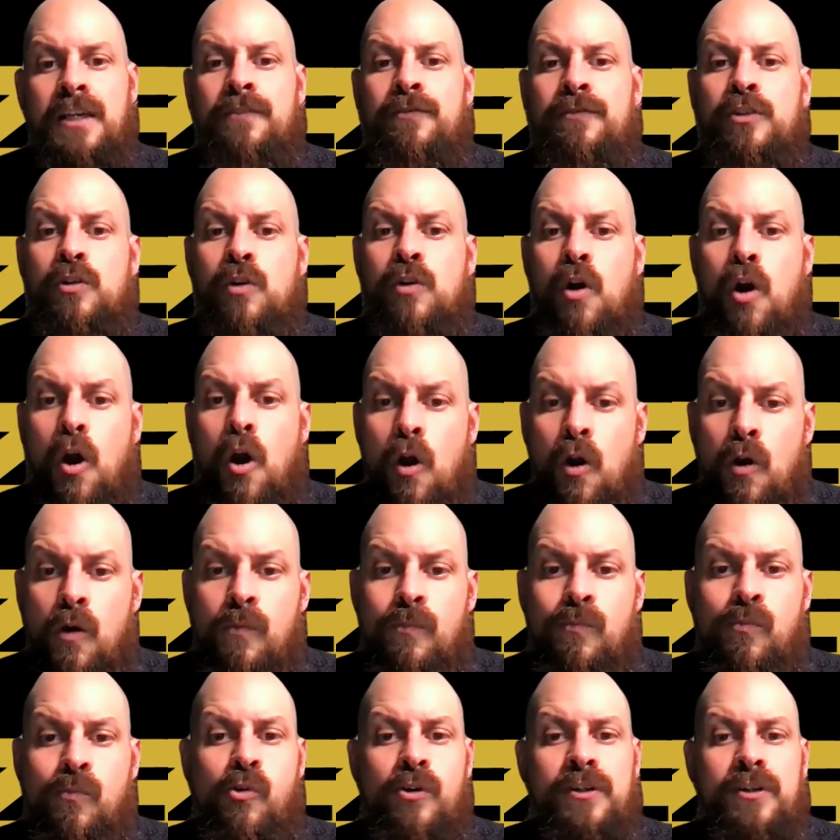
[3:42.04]
If you
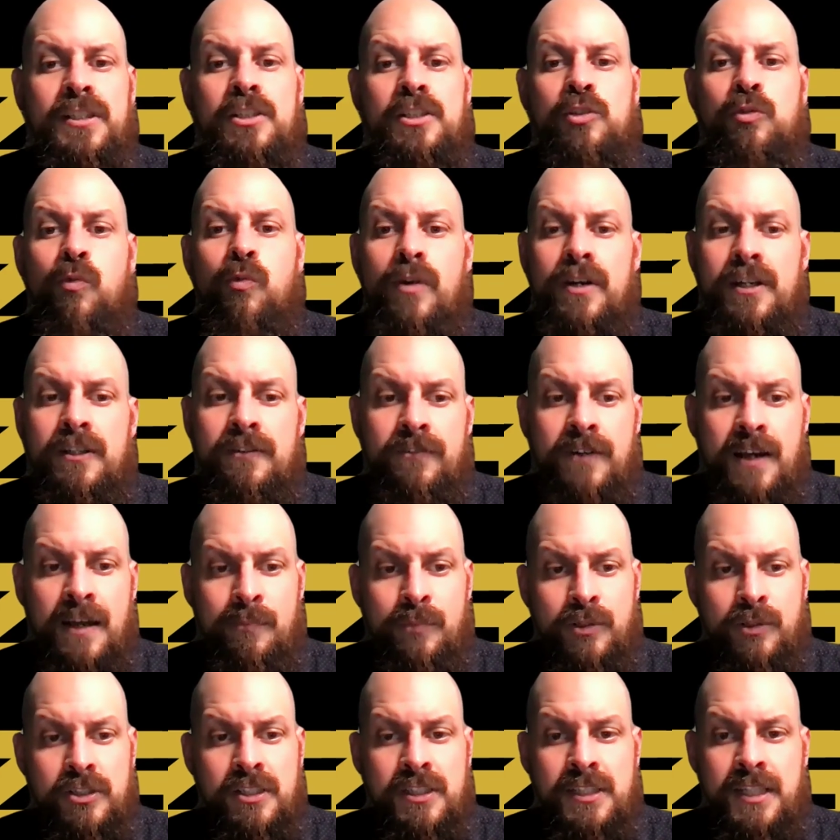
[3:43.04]
own more than
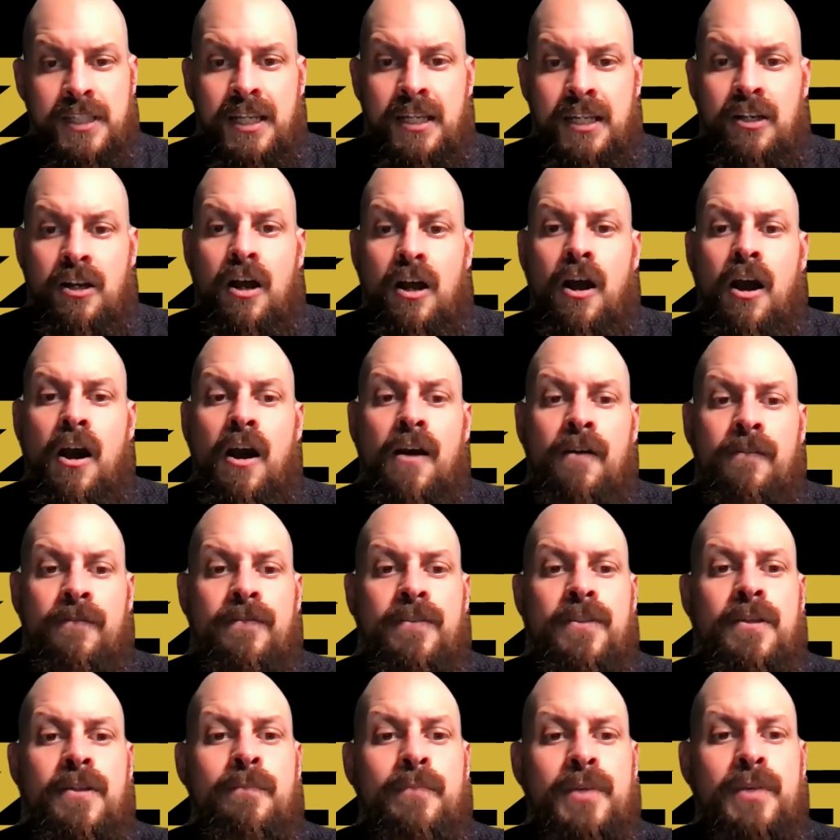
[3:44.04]
25%
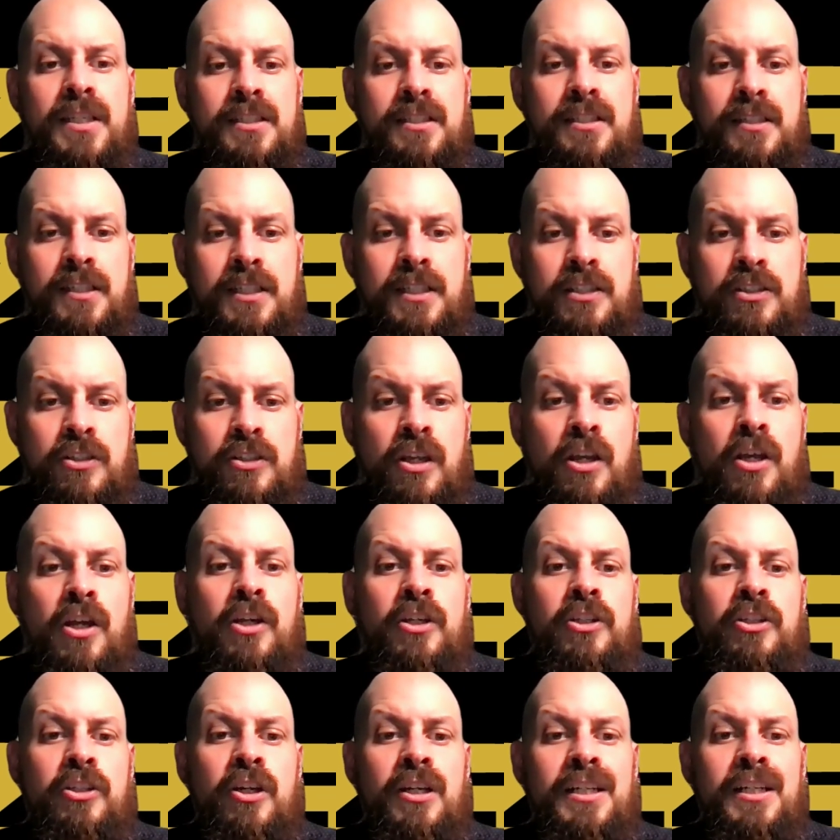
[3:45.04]
of the business,
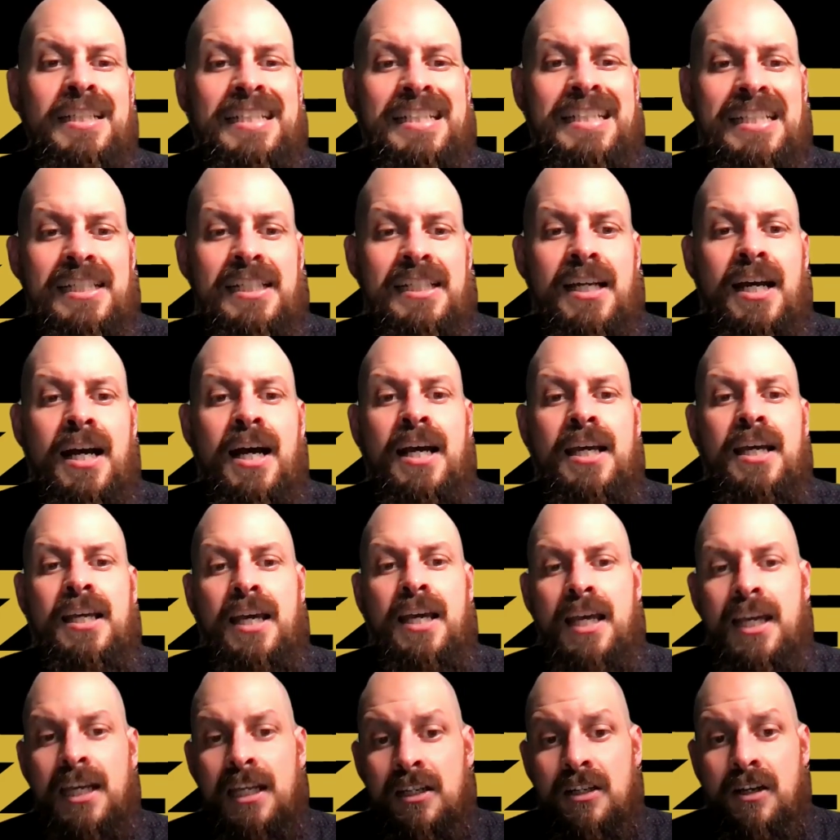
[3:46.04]
your
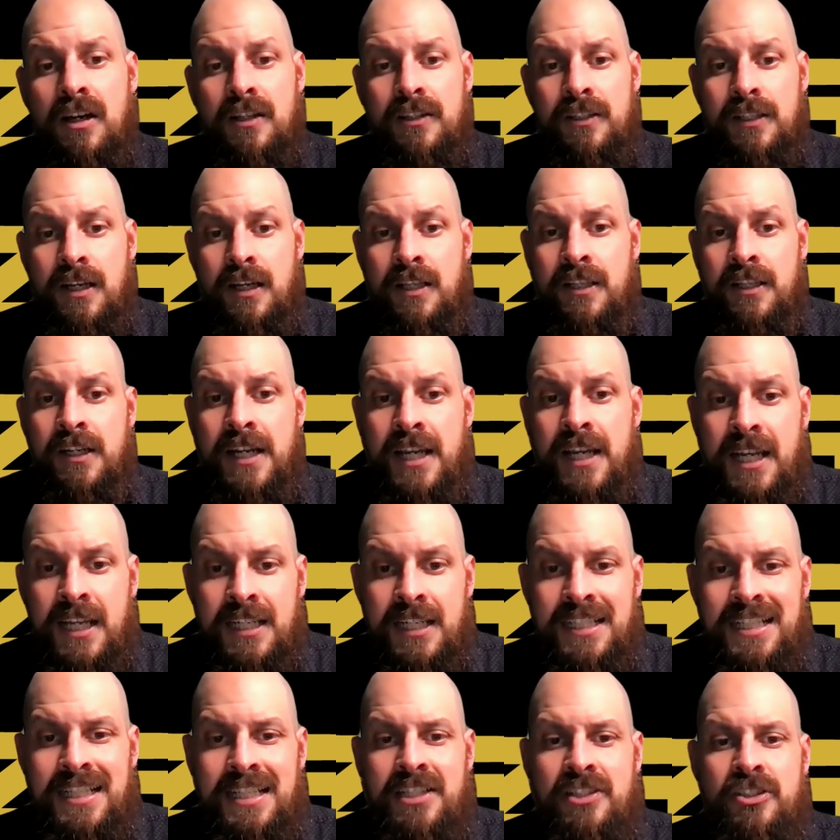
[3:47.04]
EIN, on the other
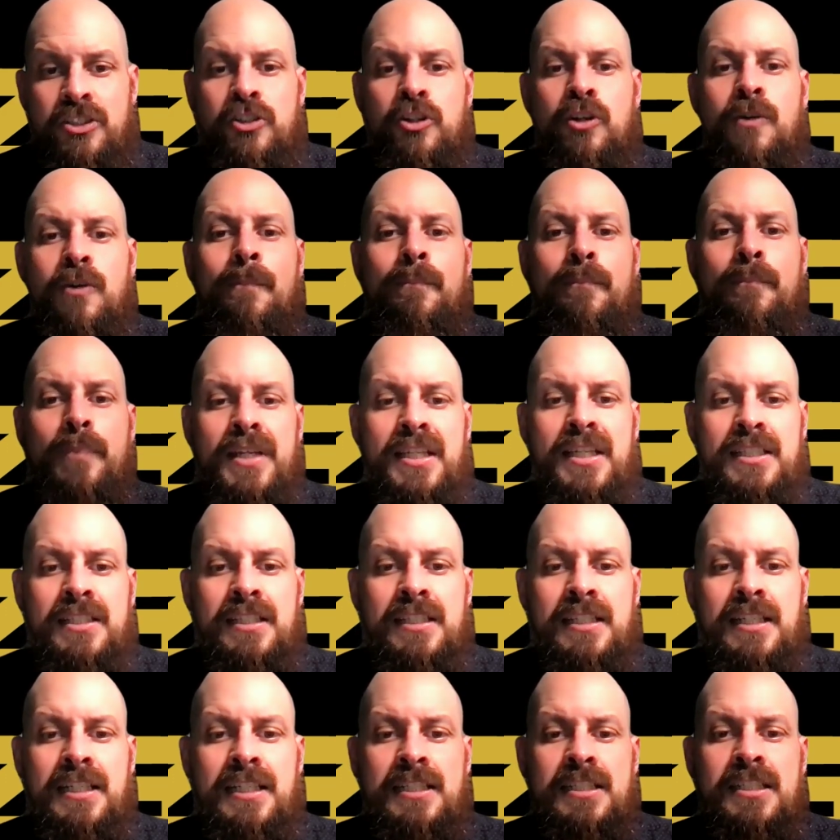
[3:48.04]
hand, is your
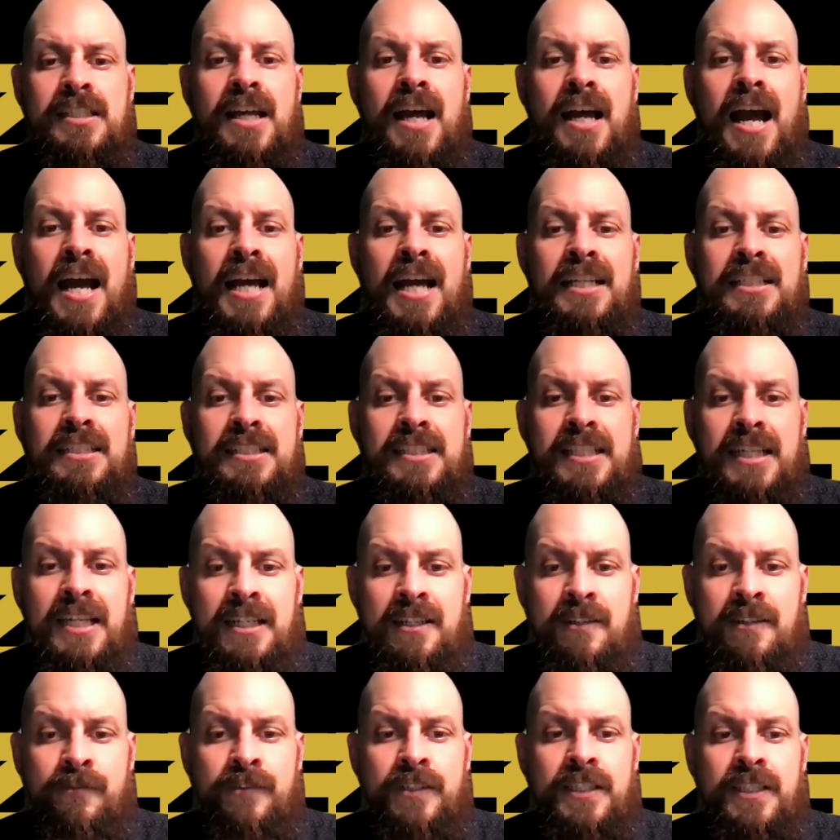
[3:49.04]
business
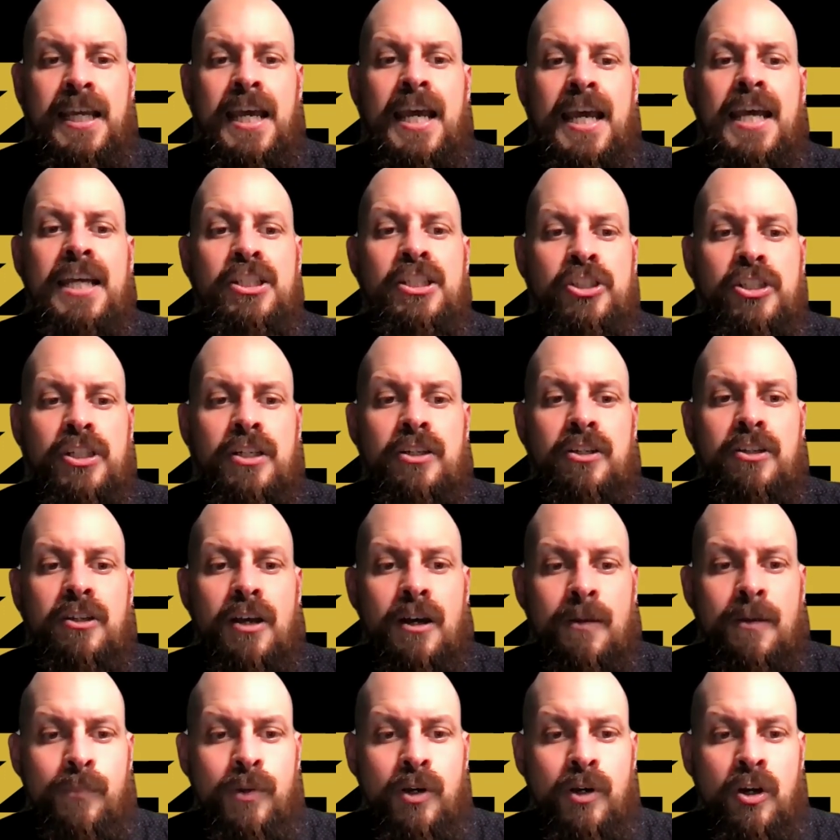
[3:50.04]
identification
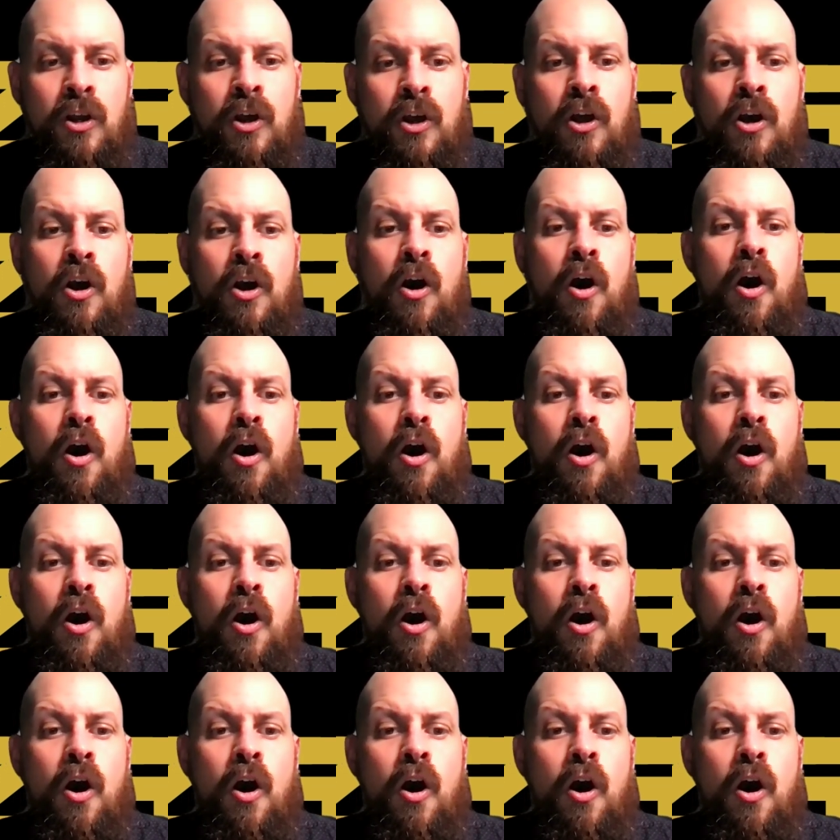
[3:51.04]
number.